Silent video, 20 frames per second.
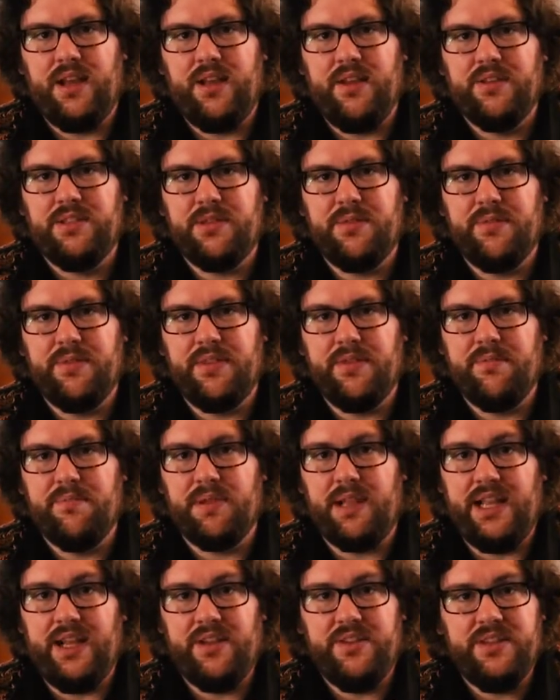some of them
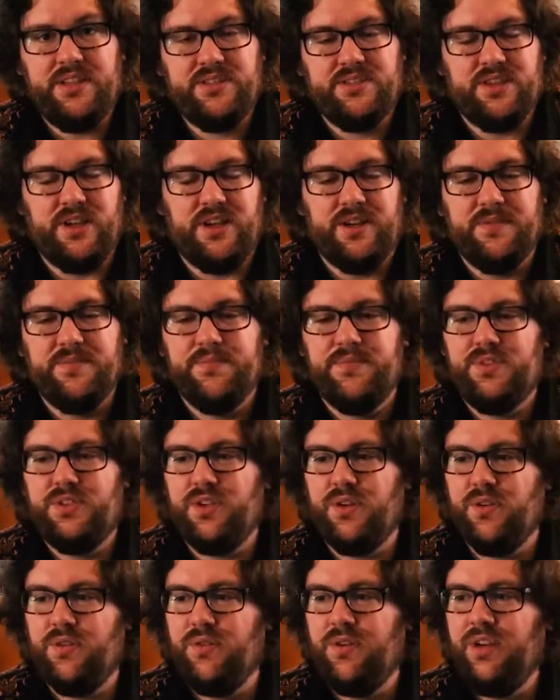play on this song.
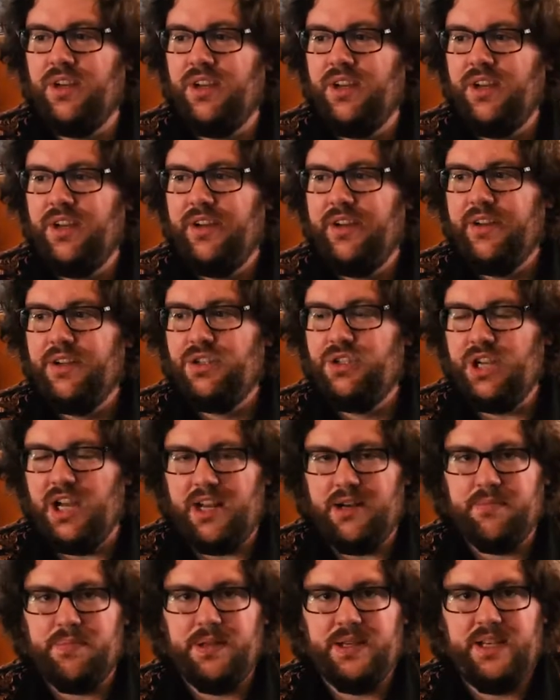So
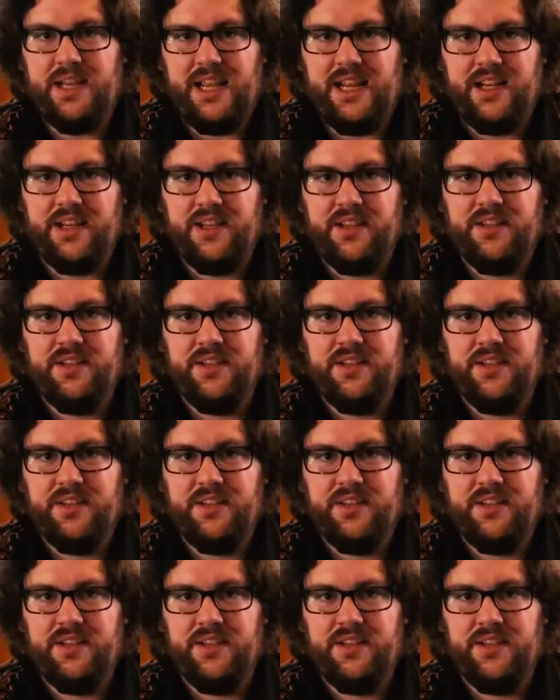John Pineda,